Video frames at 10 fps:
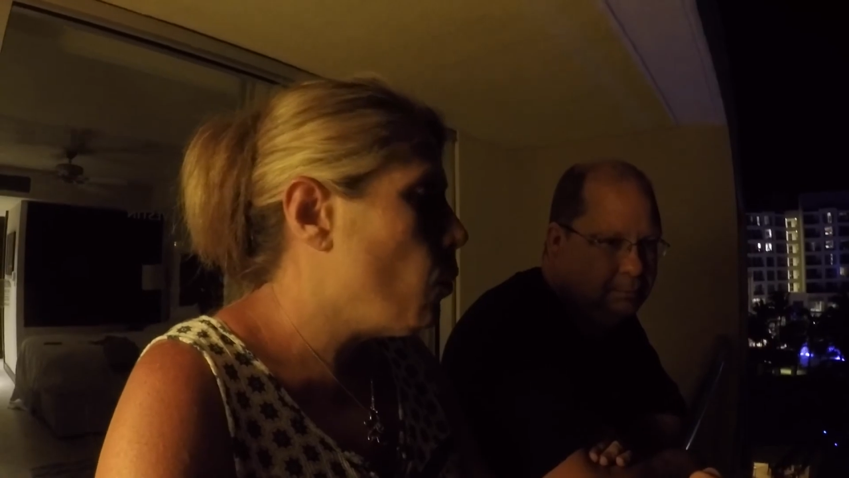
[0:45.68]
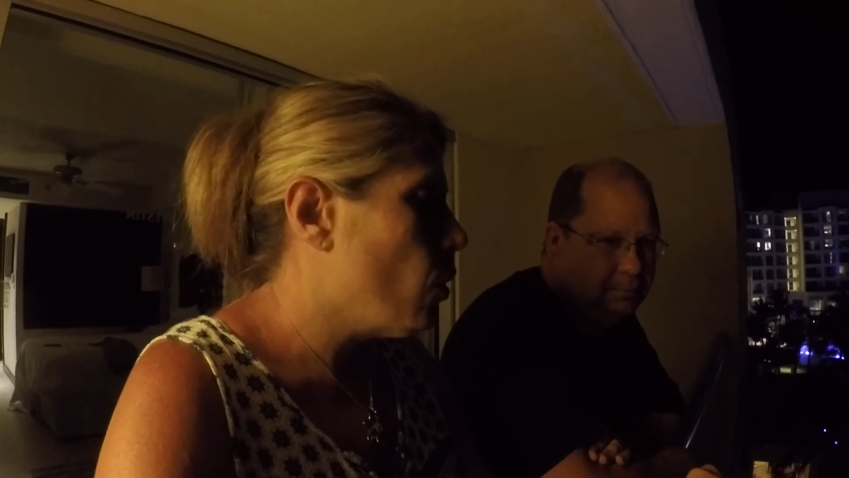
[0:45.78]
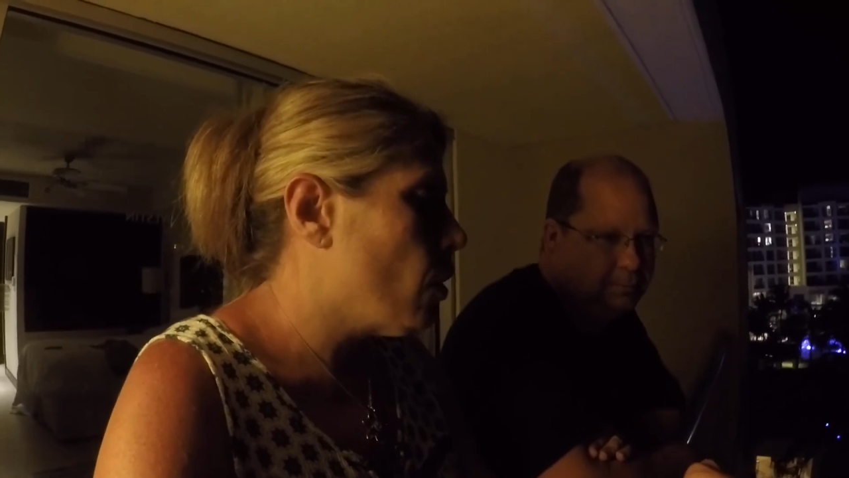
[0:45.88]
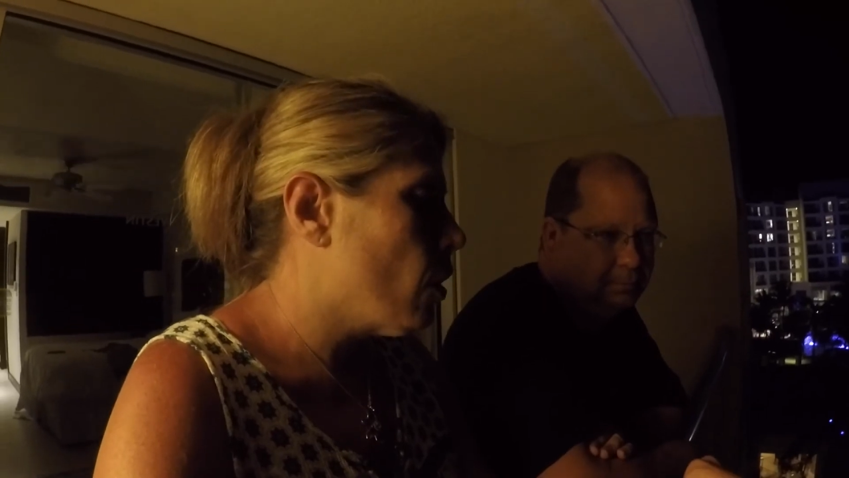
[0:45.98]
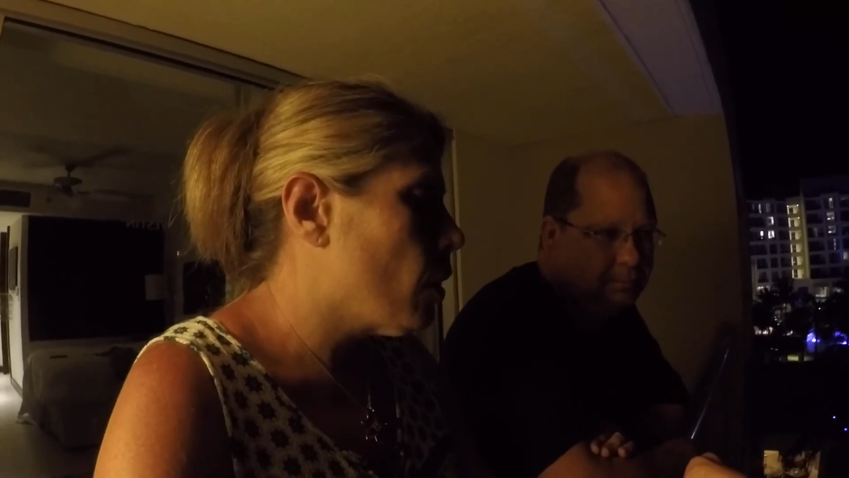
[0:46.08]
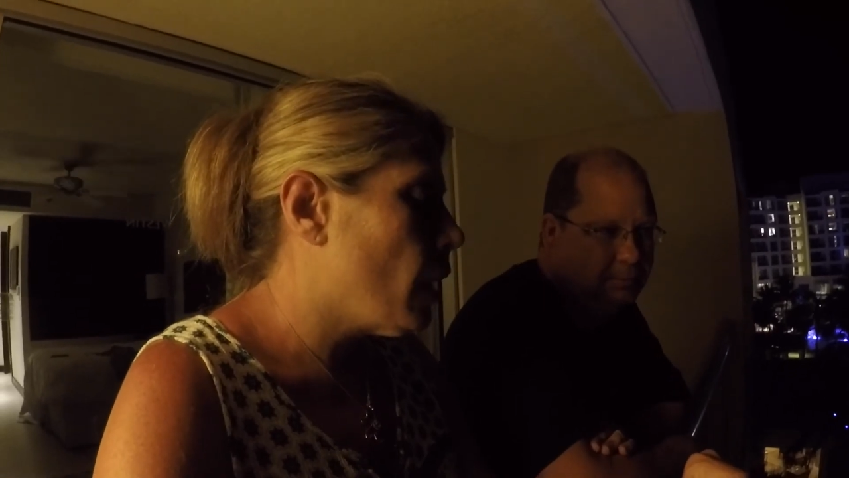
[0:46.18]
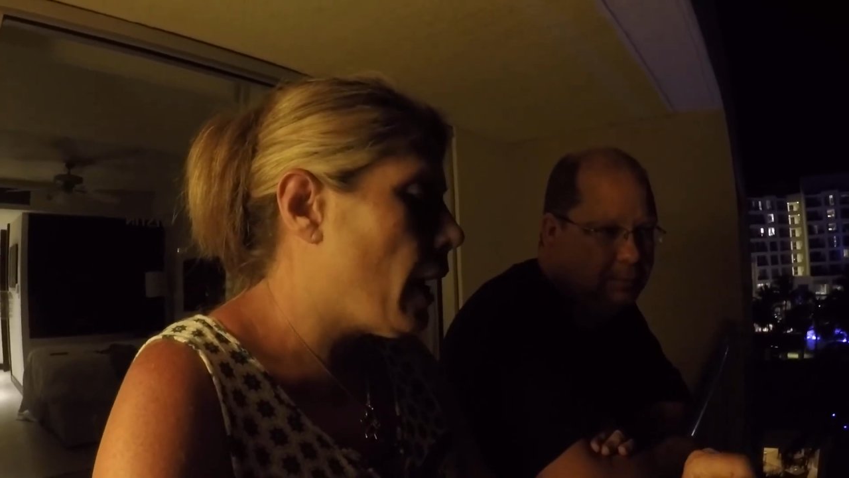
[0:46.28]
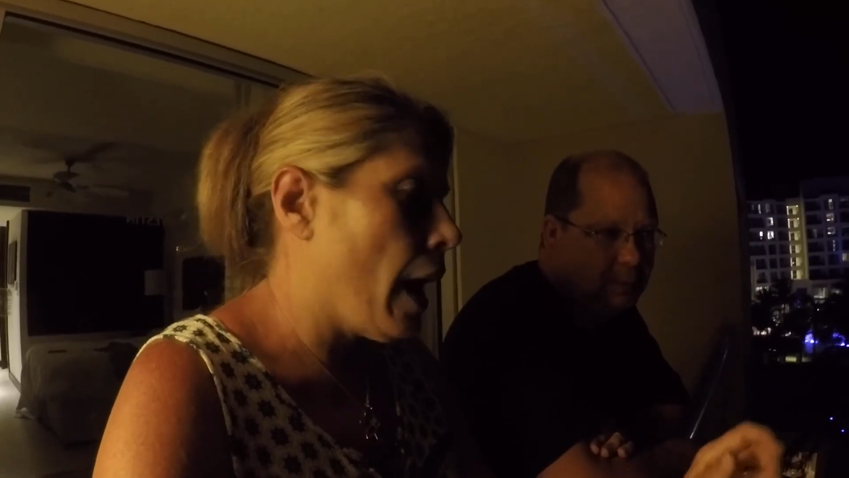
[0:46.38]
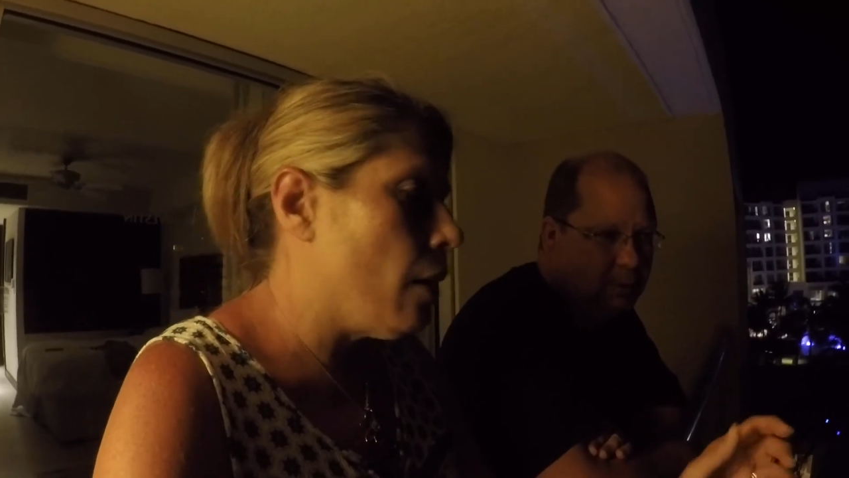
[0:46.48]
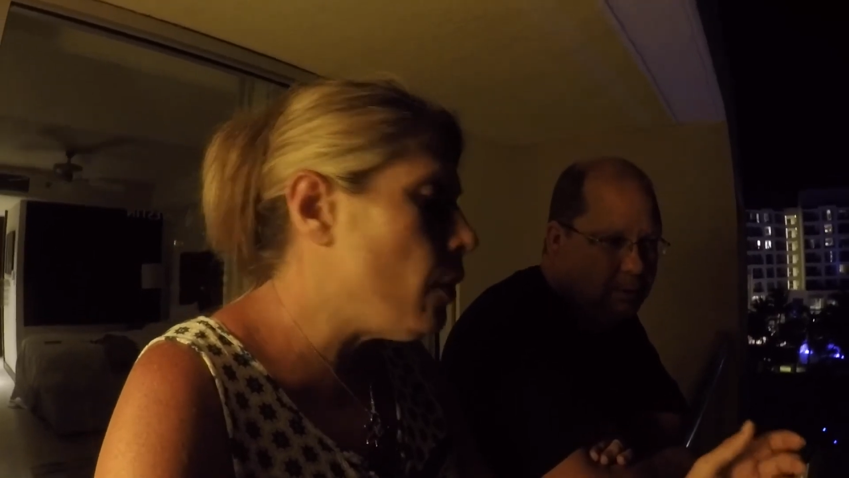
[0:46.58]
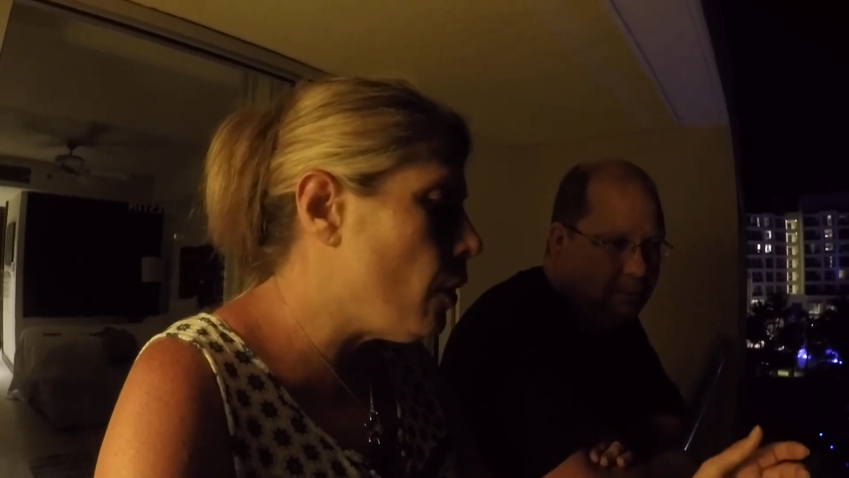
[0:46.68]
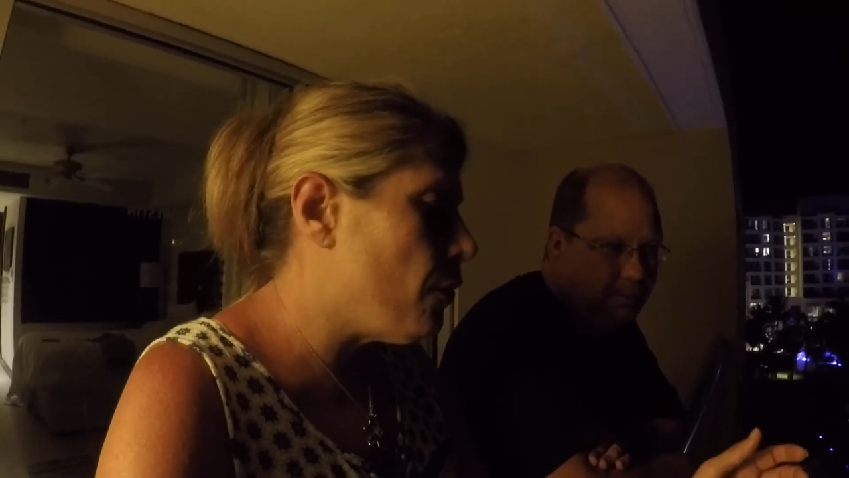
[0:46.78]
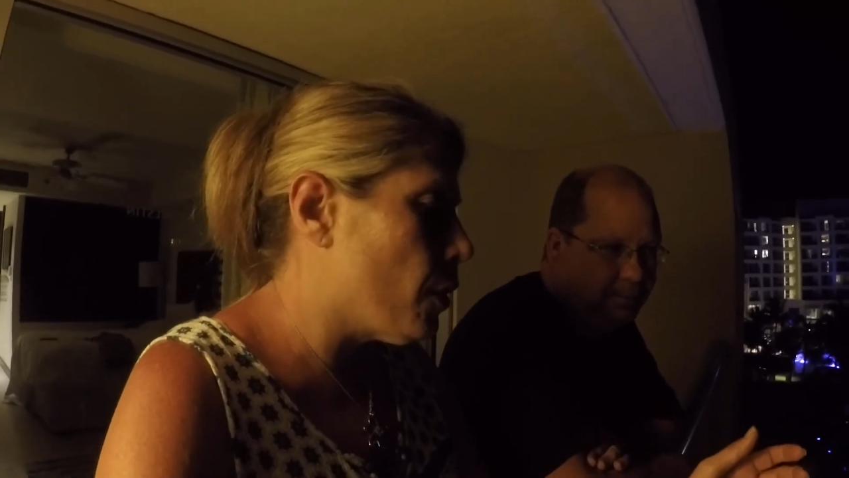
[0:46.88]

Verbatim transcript: were, I don't know if